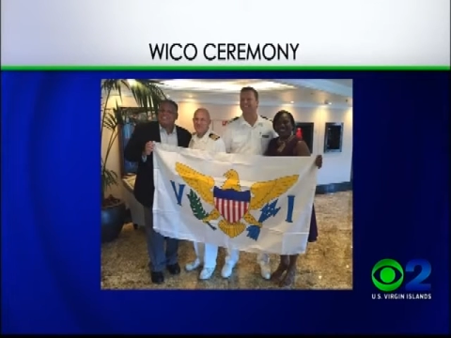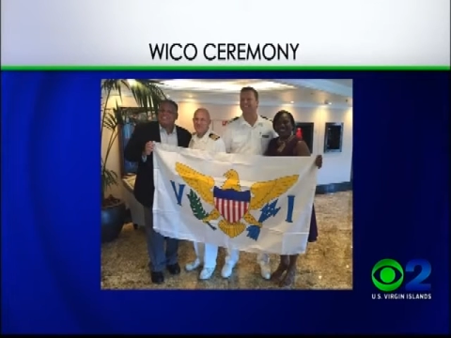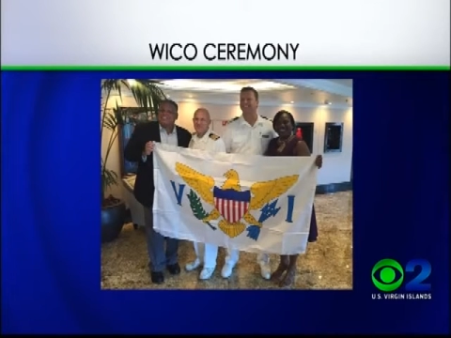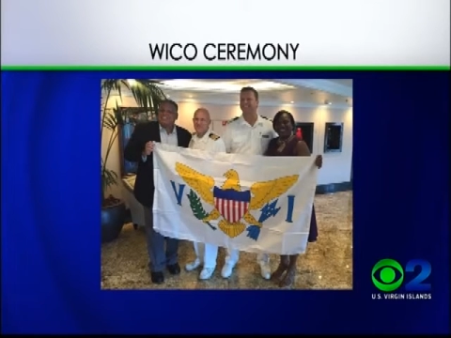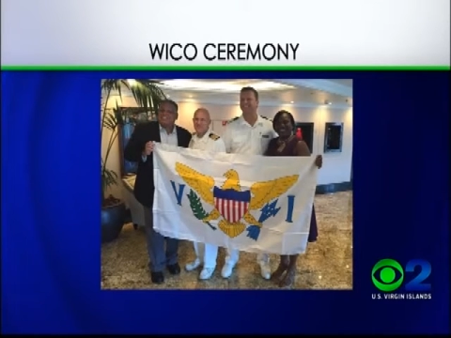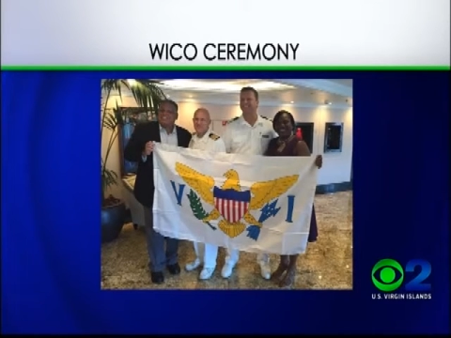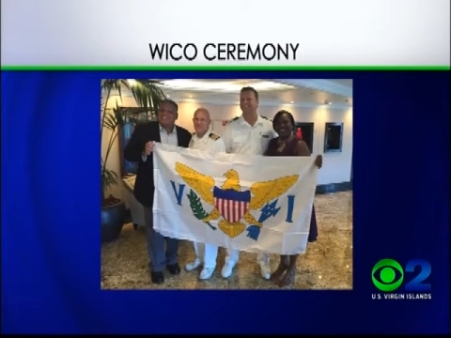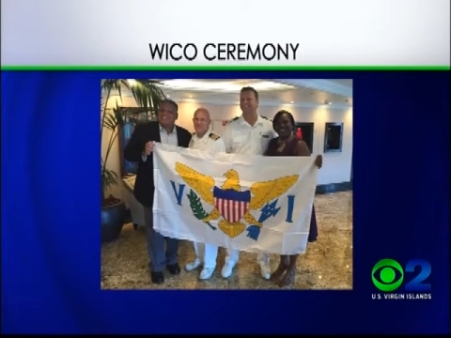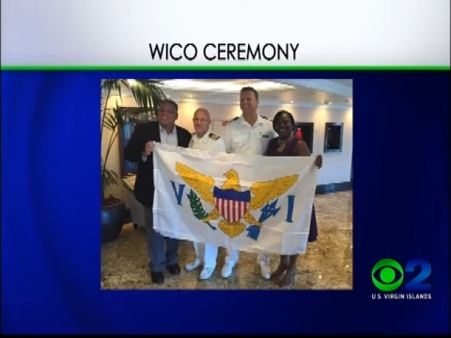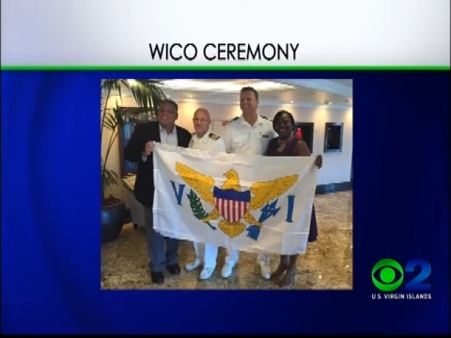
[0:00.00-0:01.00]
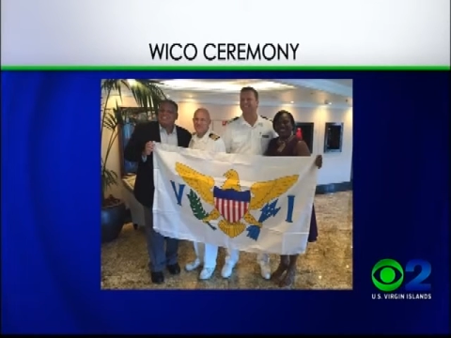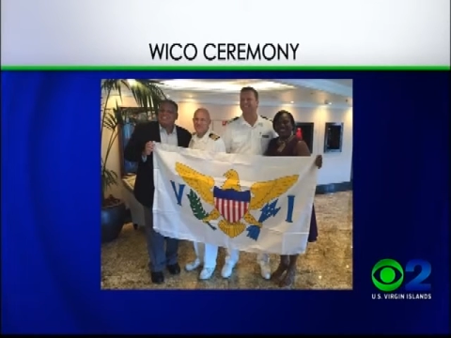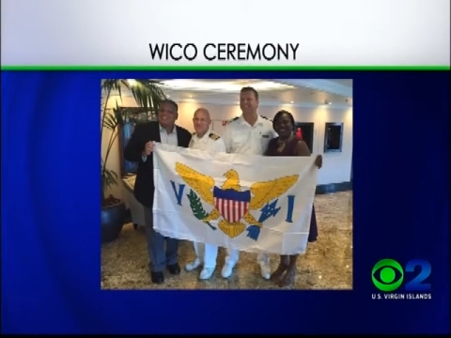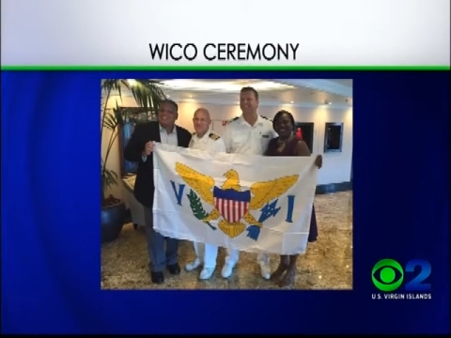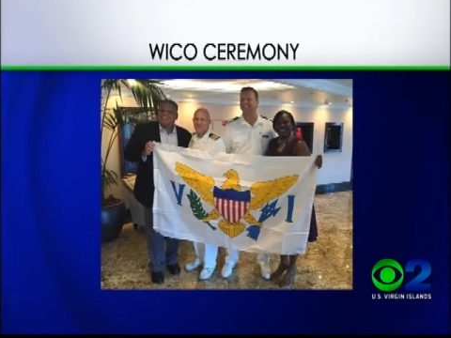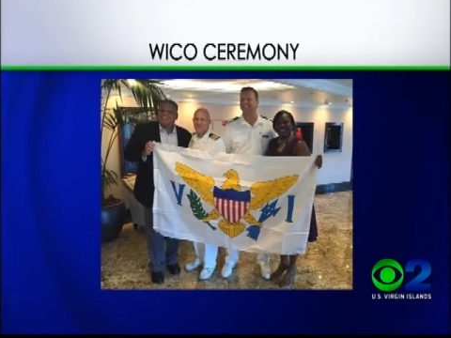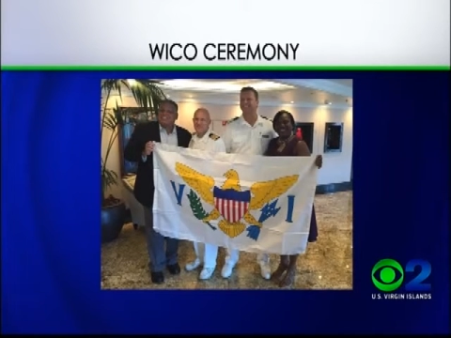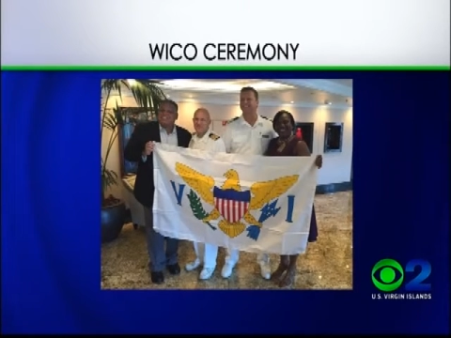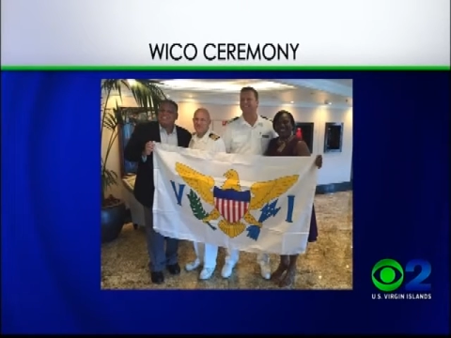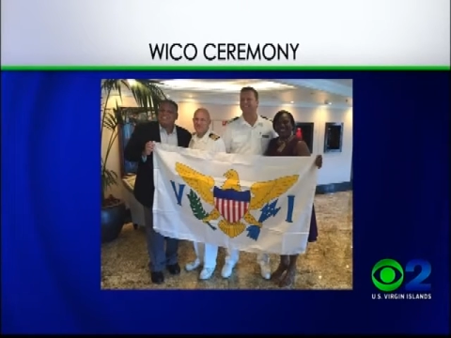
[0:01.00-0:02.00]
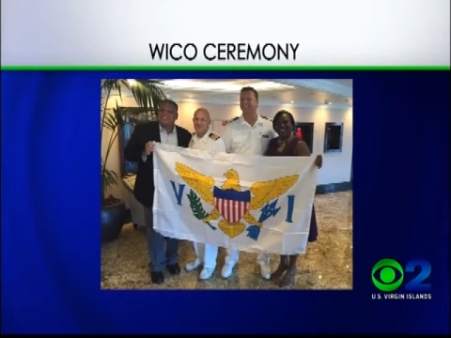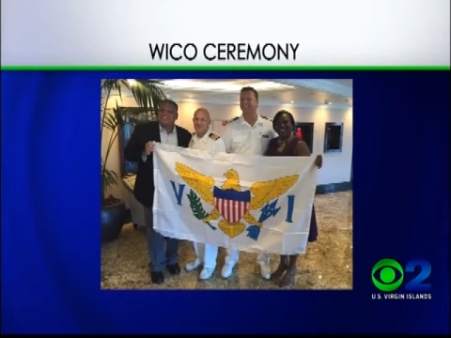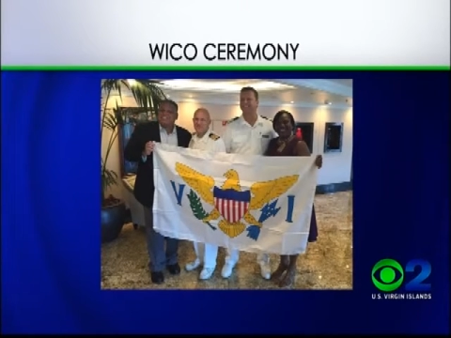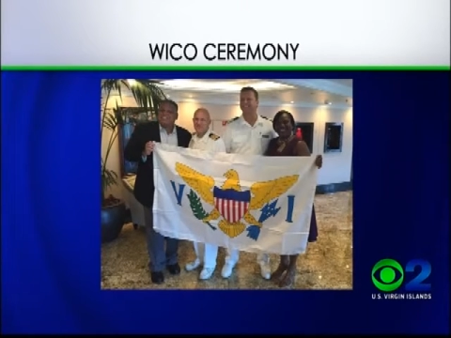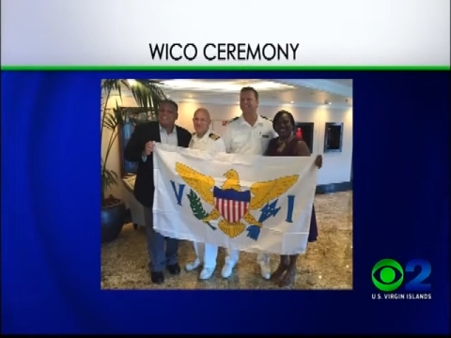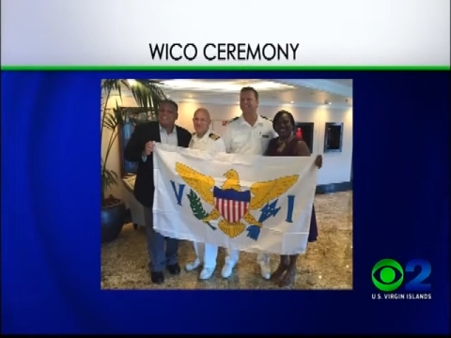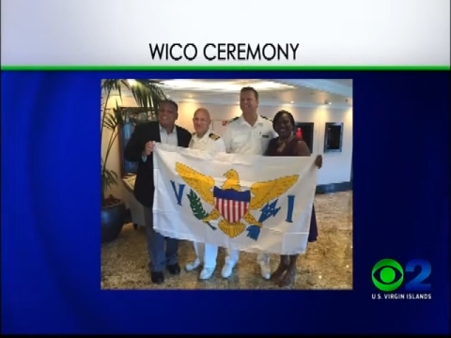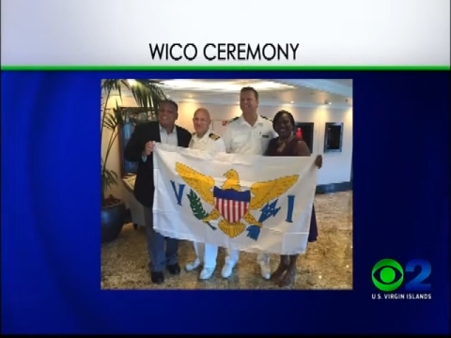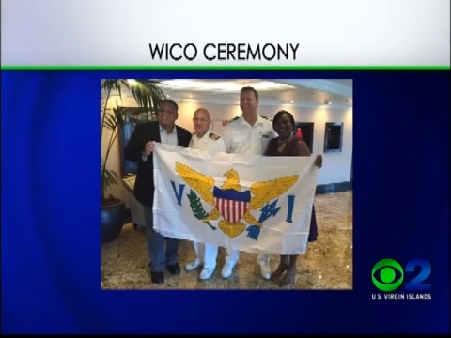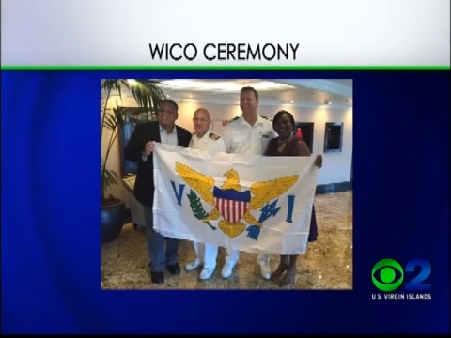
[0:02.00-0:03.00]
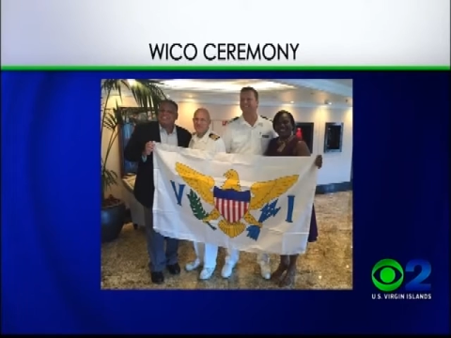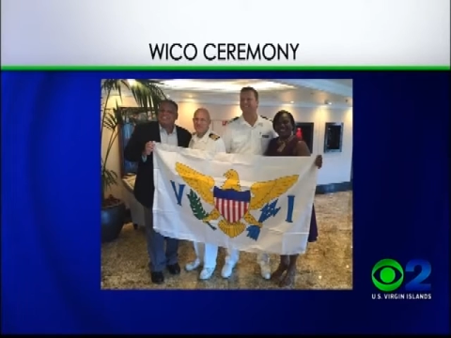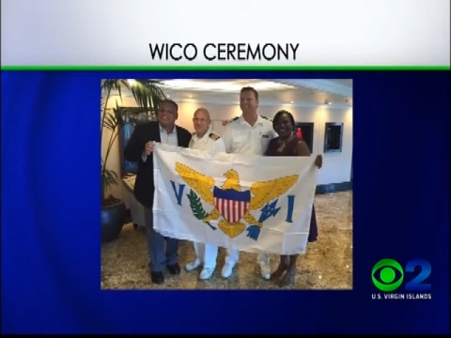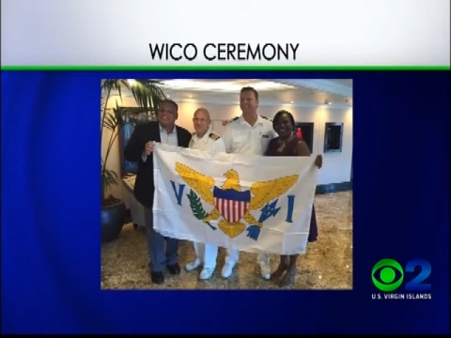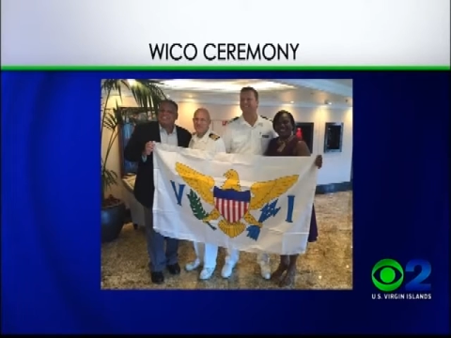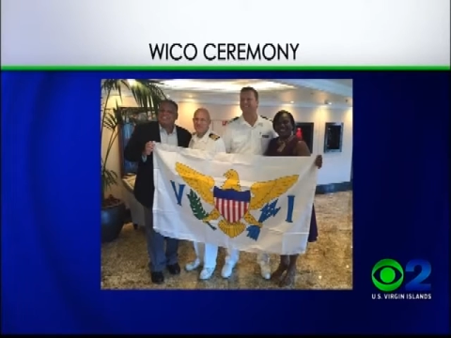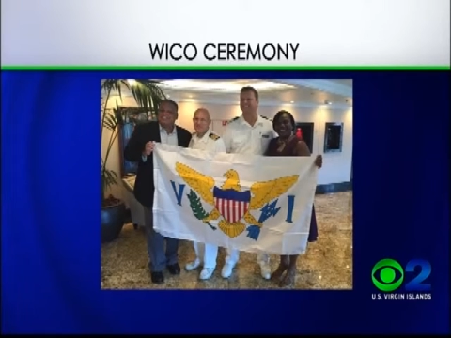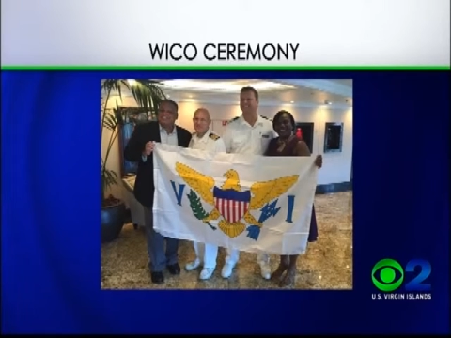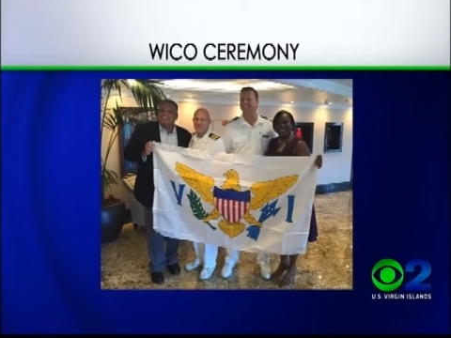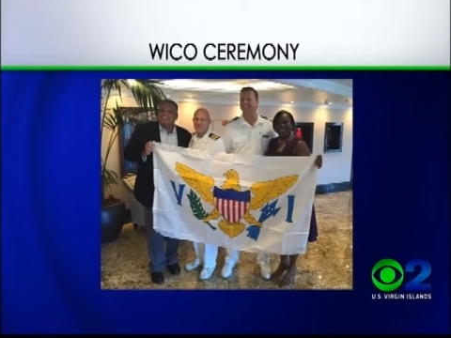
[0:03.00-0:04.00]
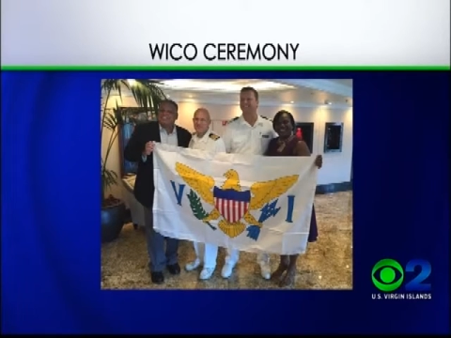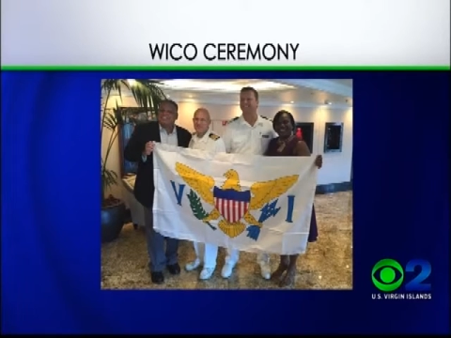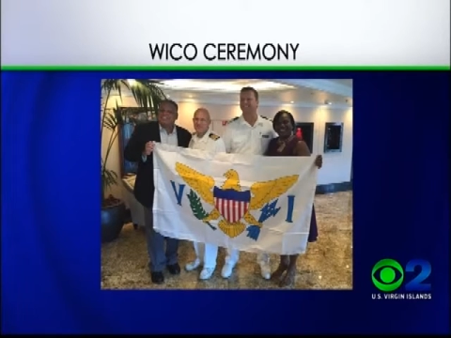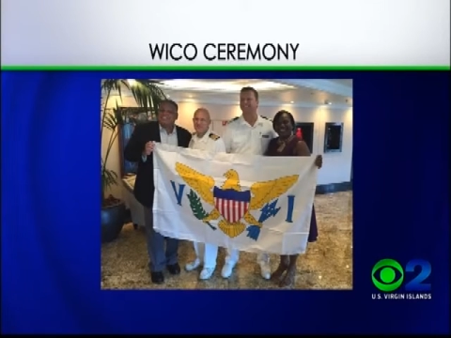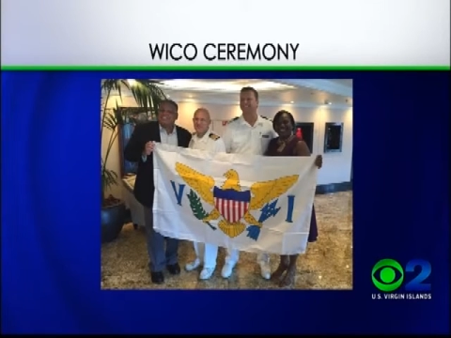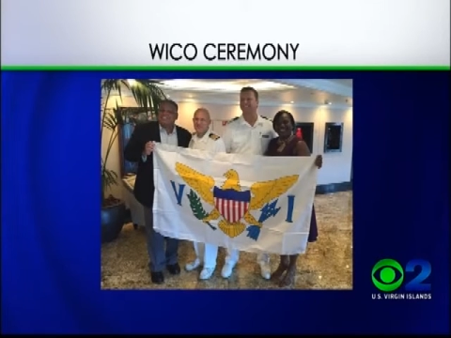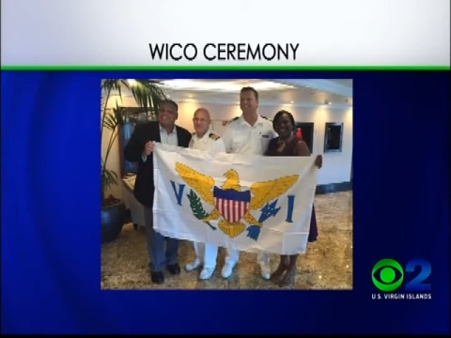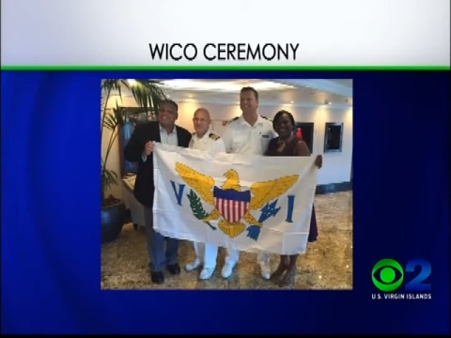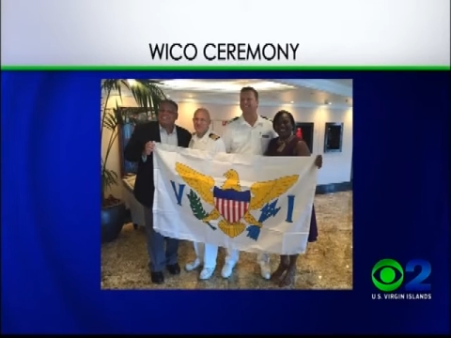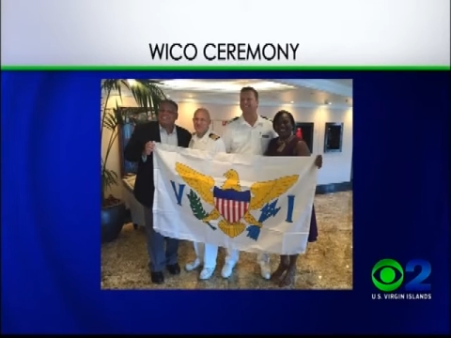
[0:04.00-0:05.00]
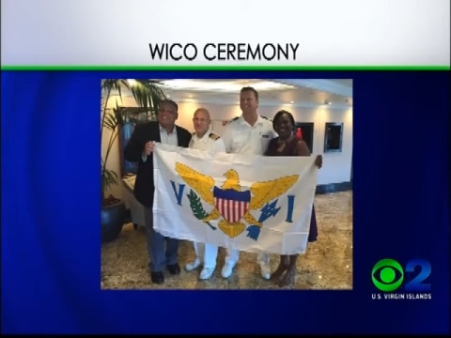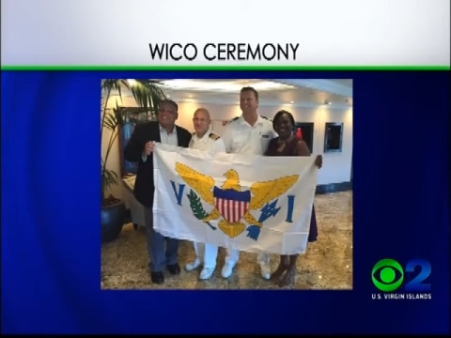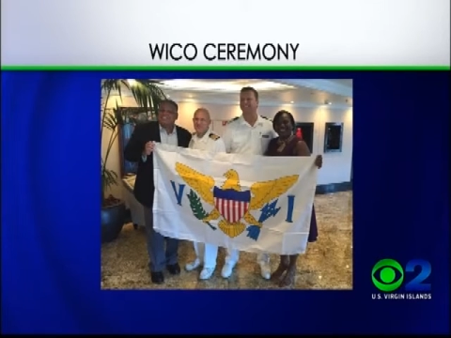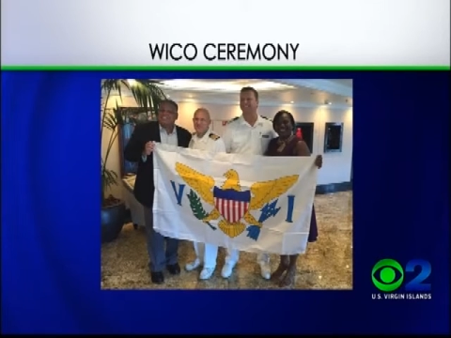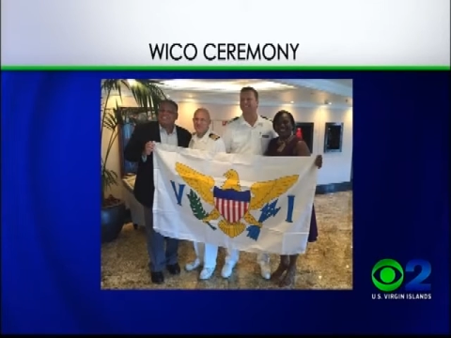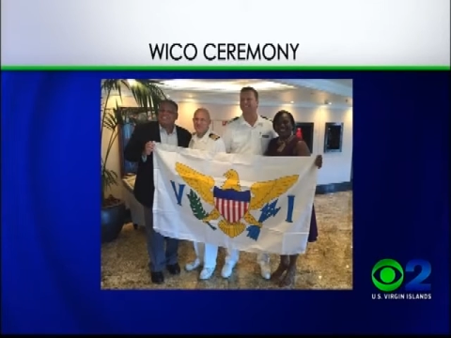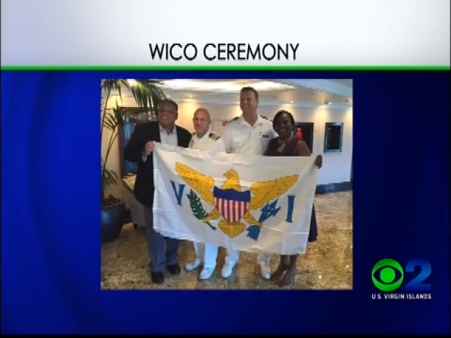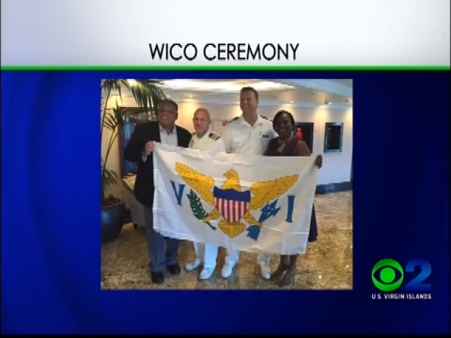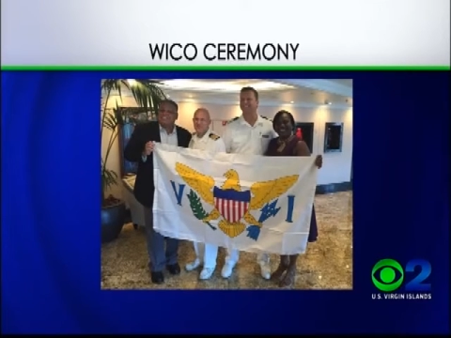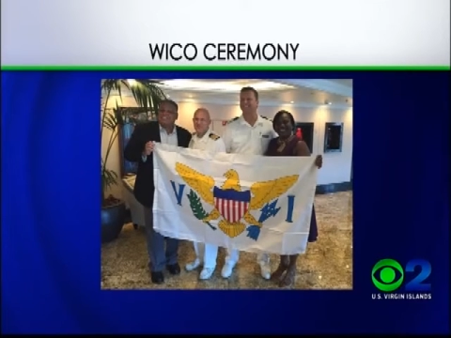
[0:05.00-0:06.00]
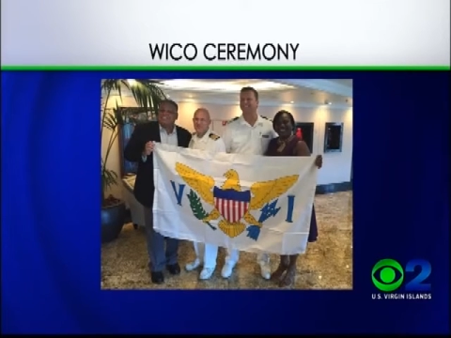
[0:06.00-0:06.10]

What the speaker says: (no speaker visible)